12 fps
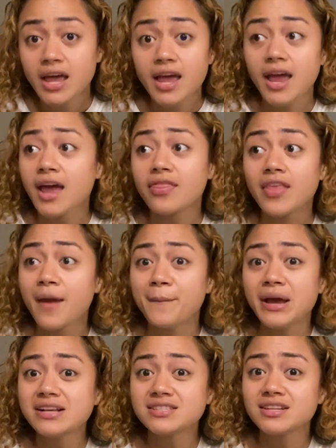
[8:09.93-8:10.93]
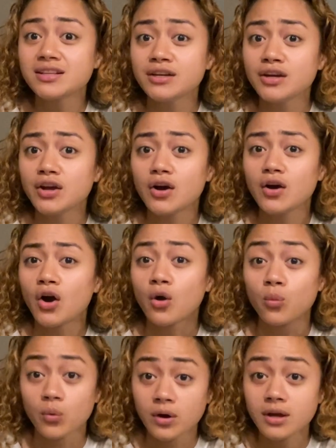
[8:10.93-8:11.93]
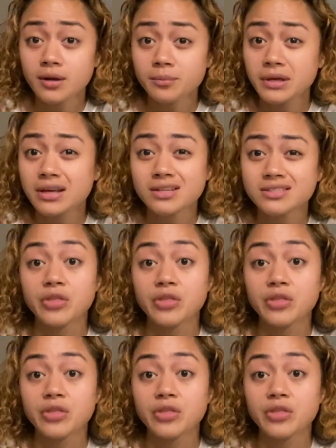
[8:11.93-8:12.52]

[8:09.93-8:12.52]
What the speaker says: And they basically are one because